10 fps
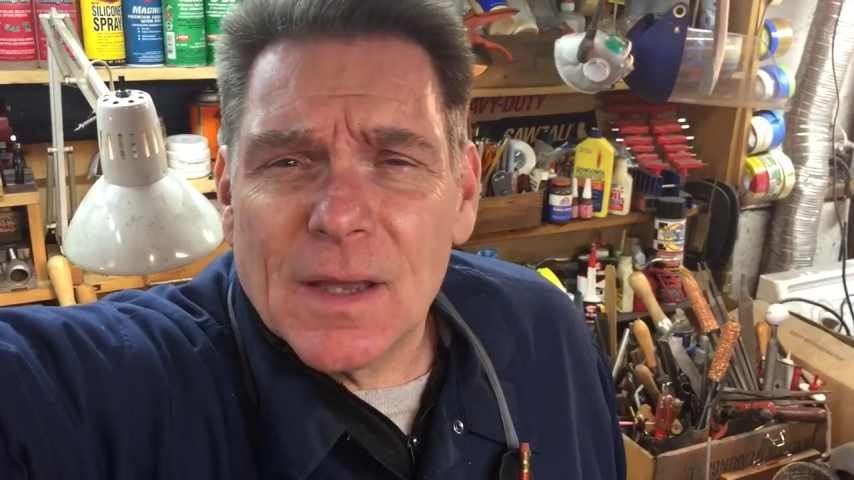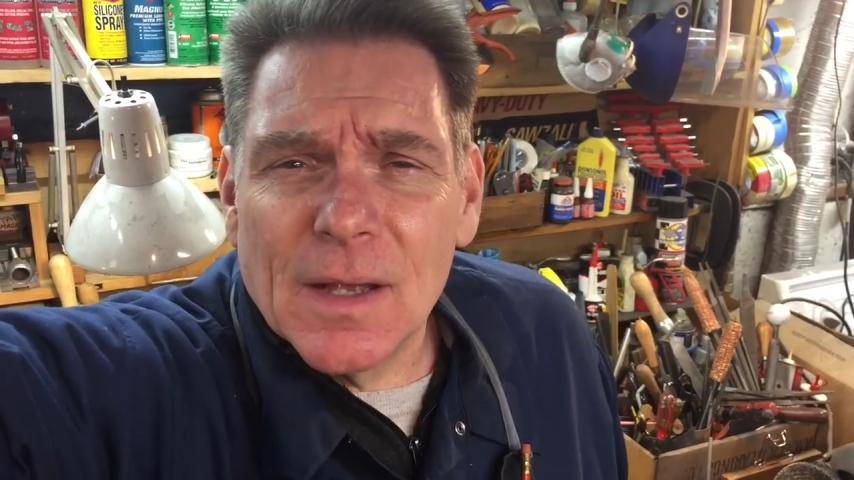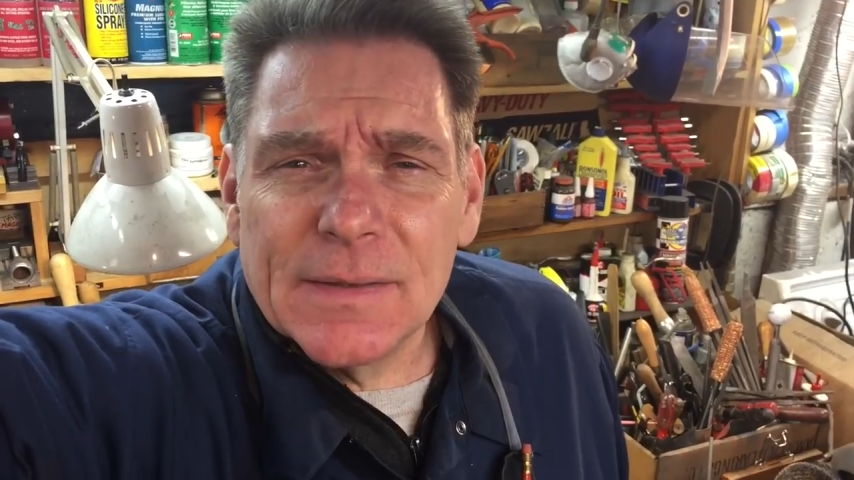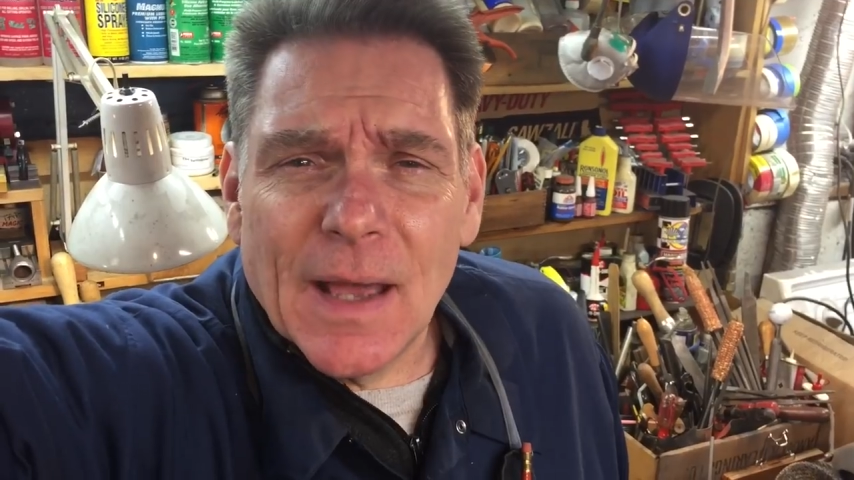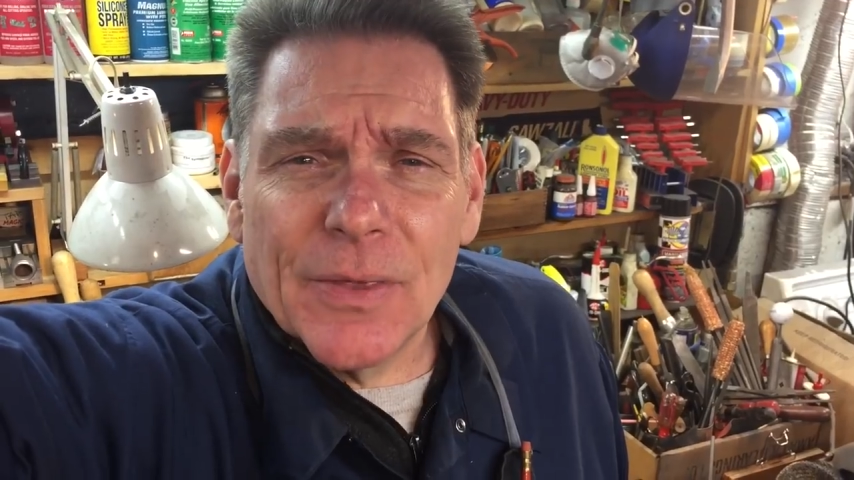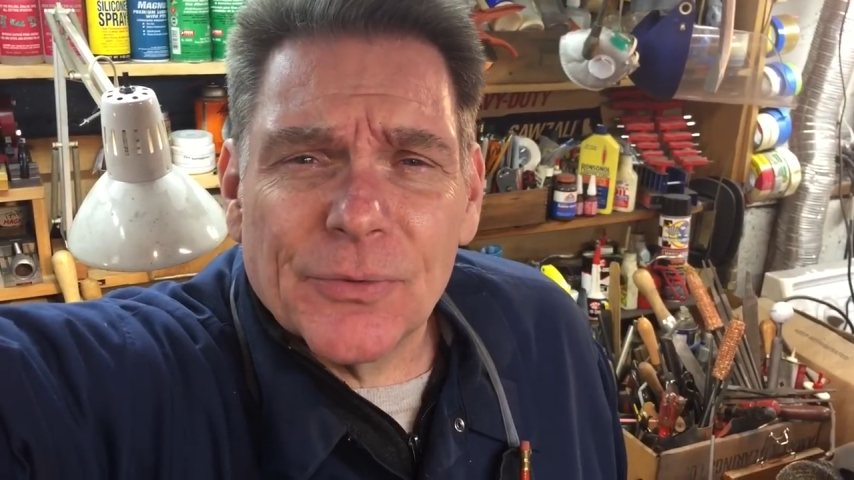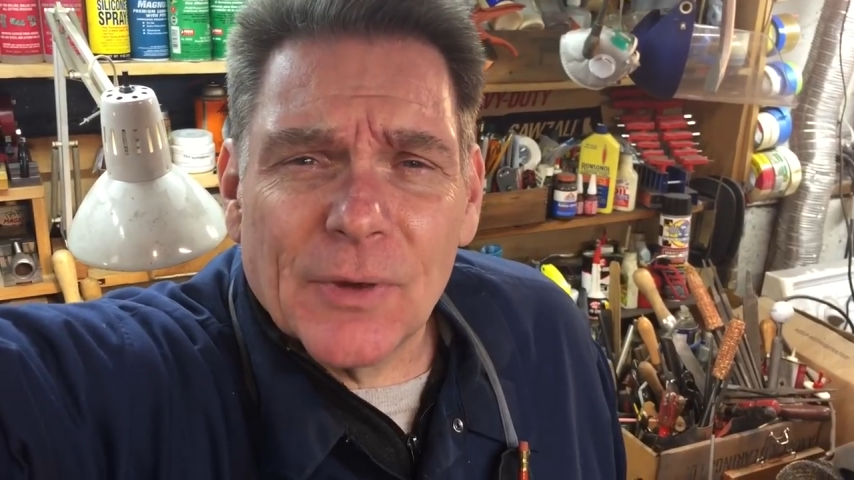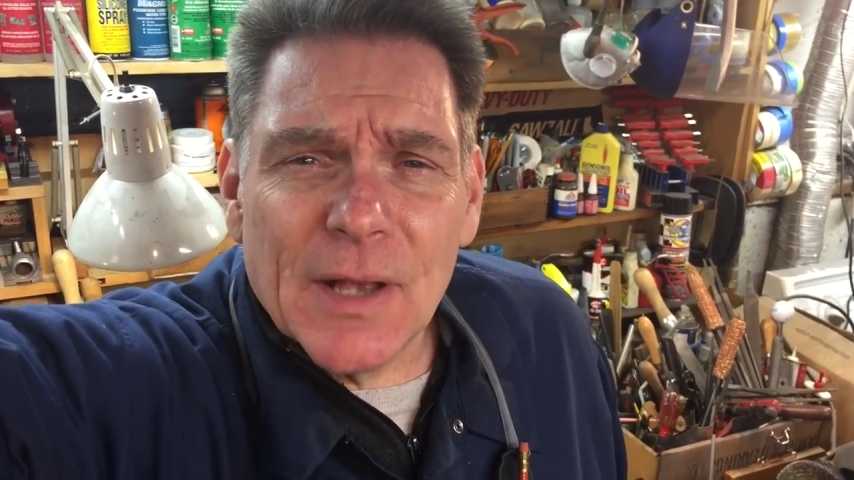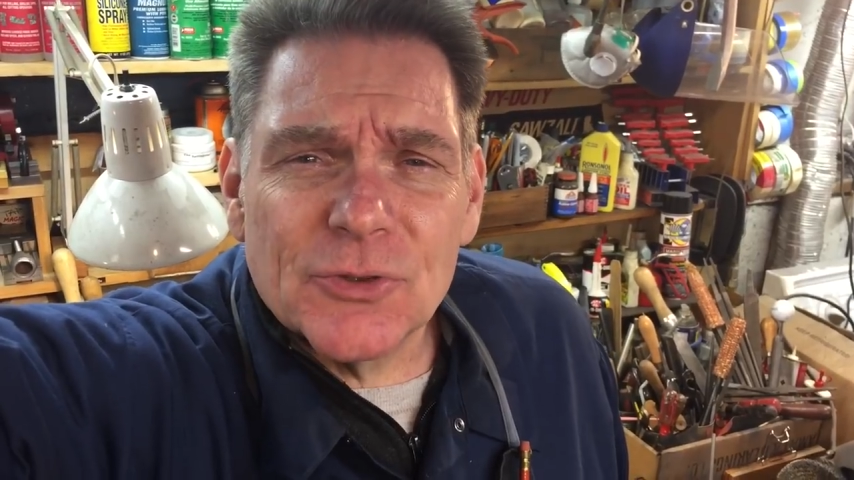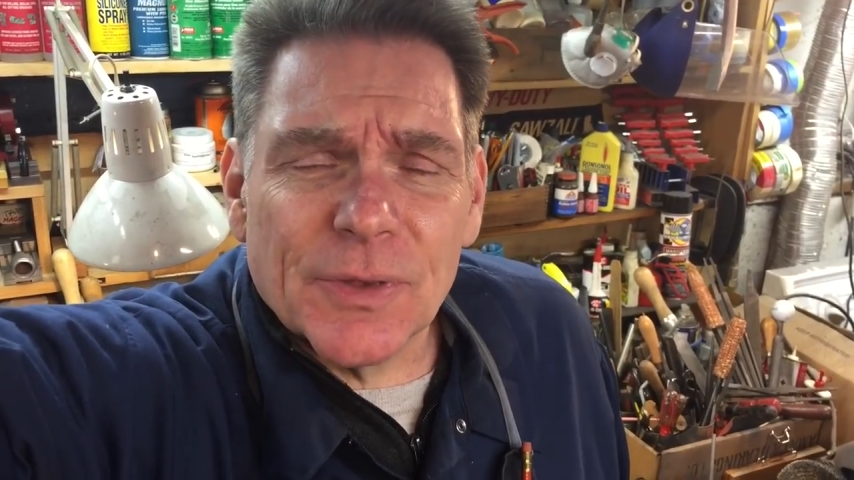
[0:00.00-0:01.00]
to cut down
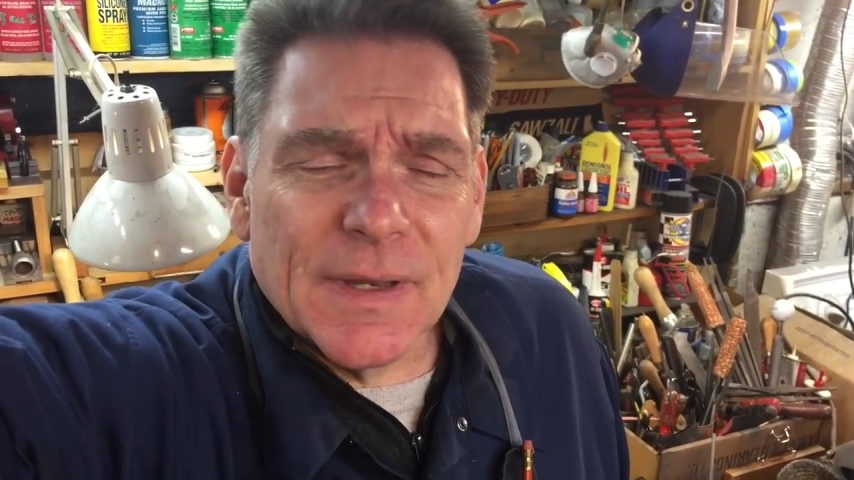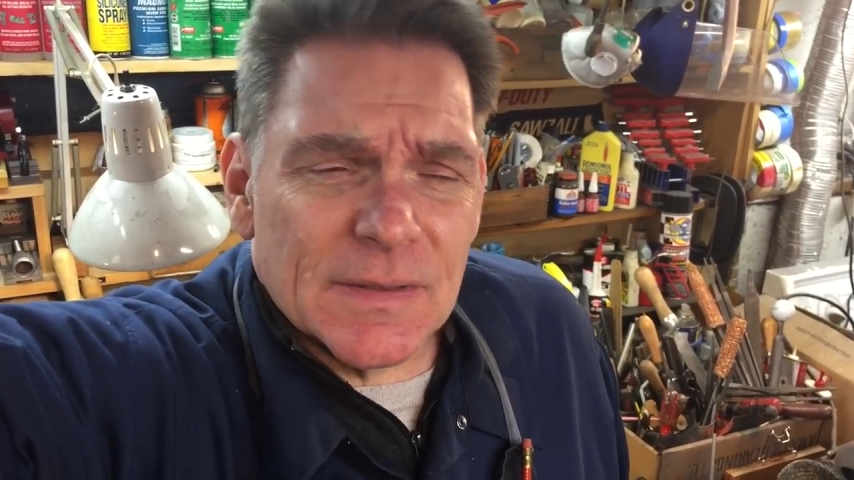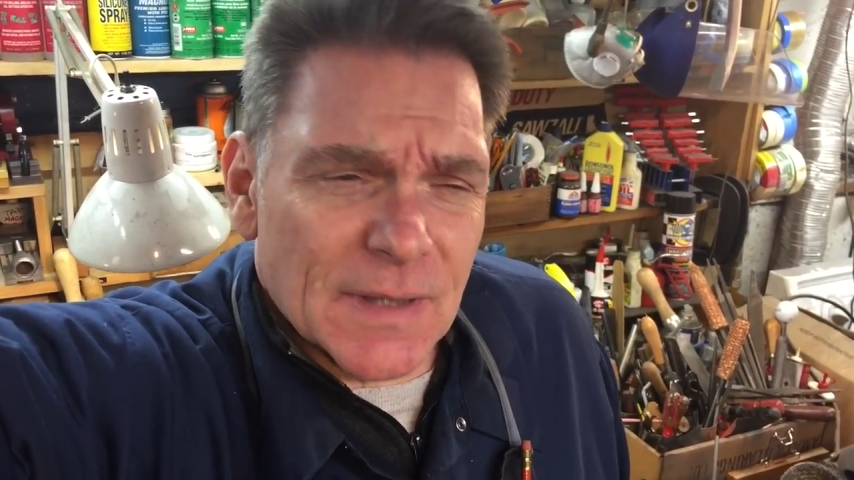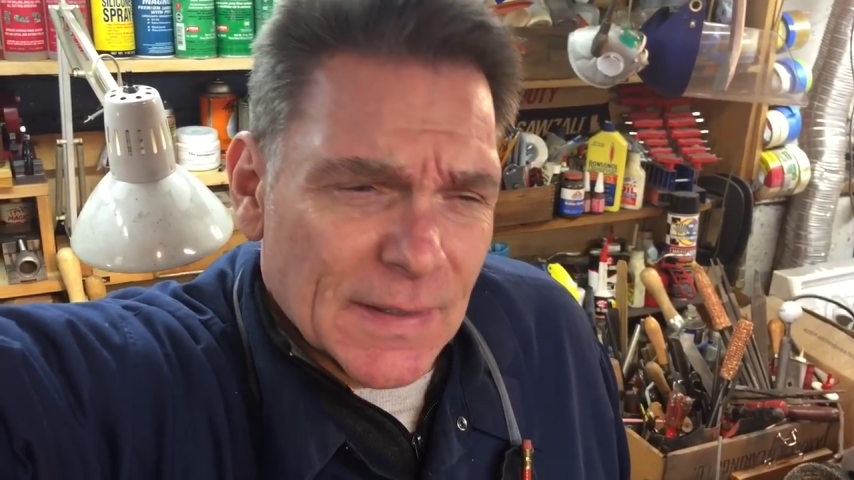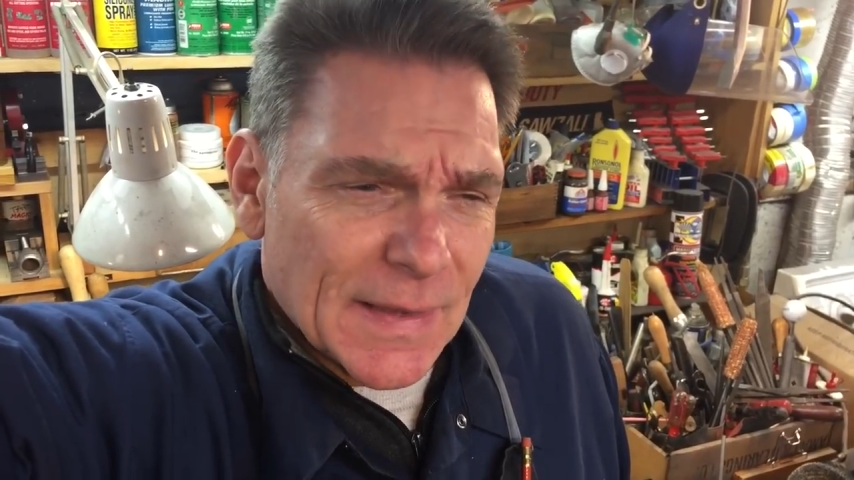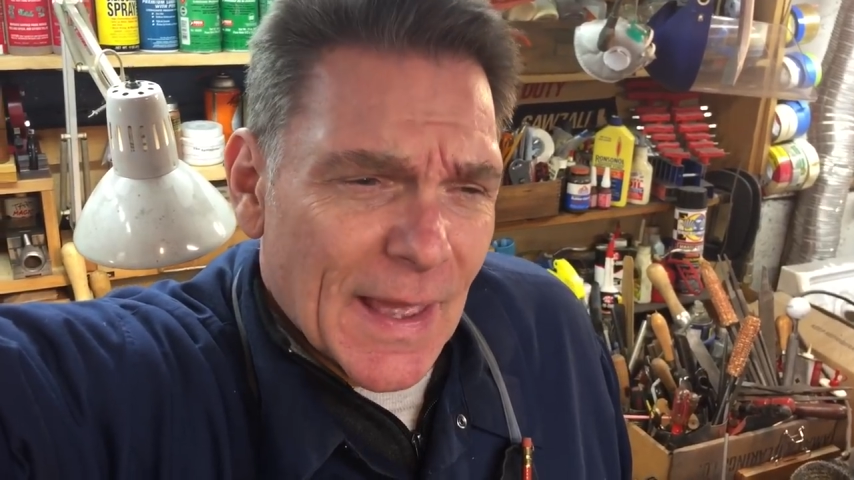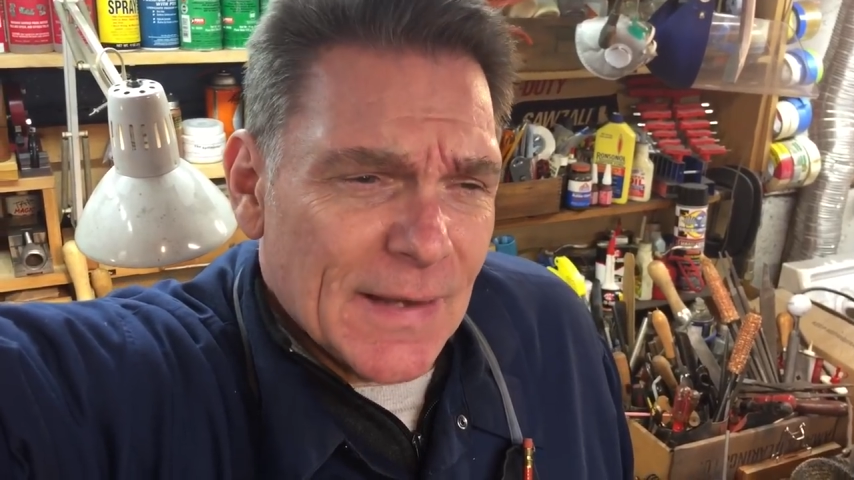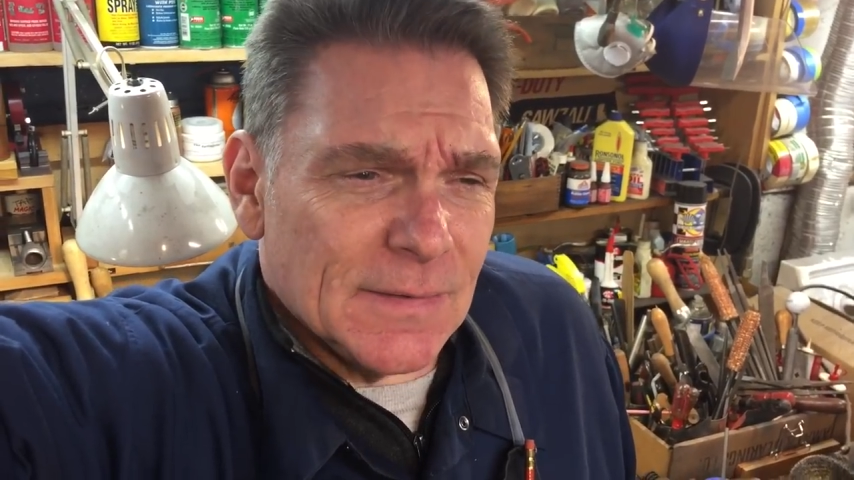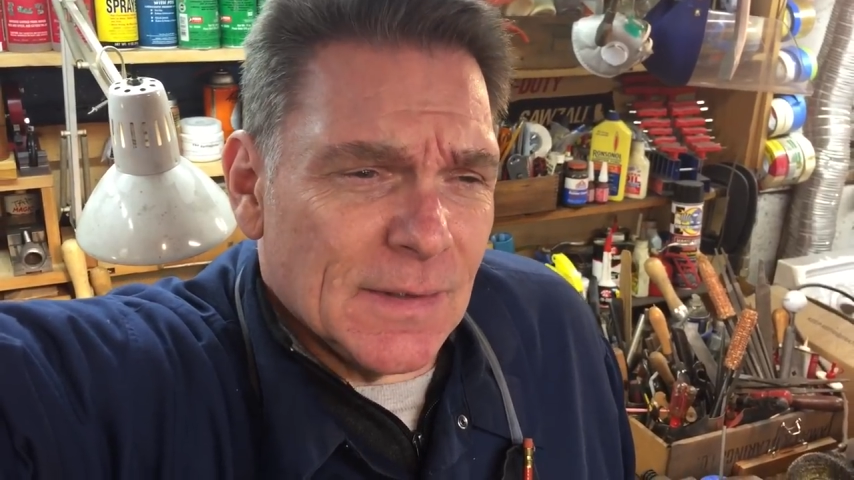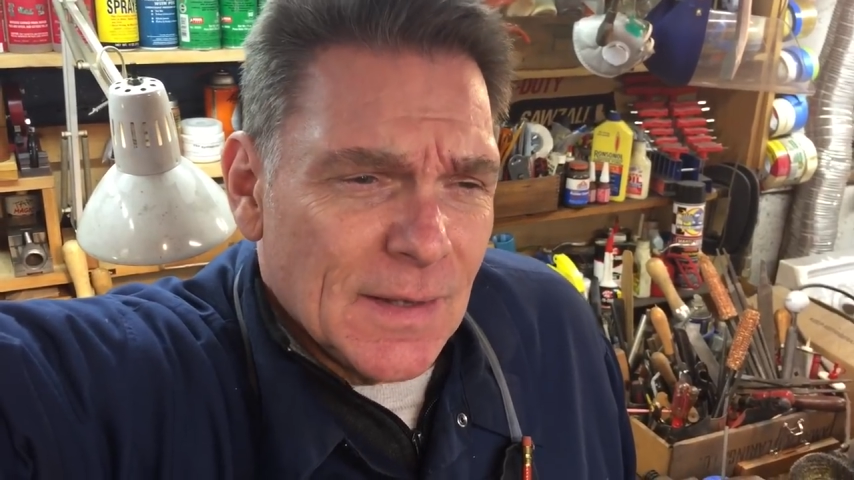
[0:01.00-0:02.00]
threads or things like
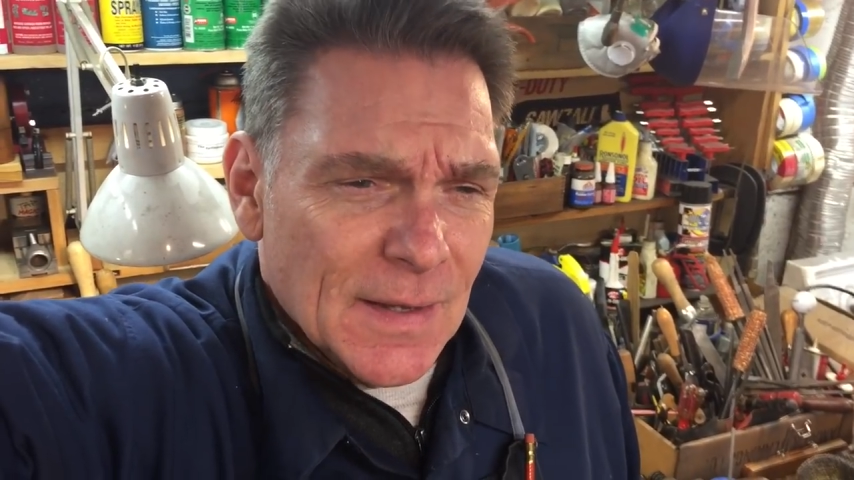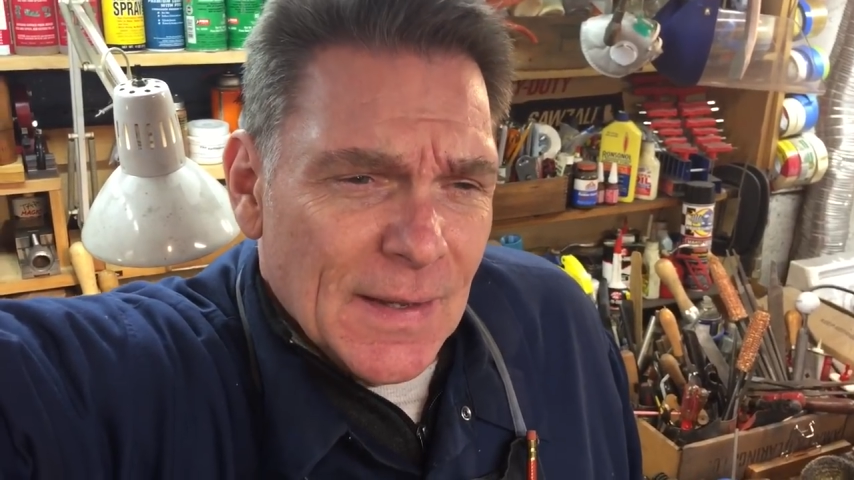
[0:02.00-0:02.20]
that and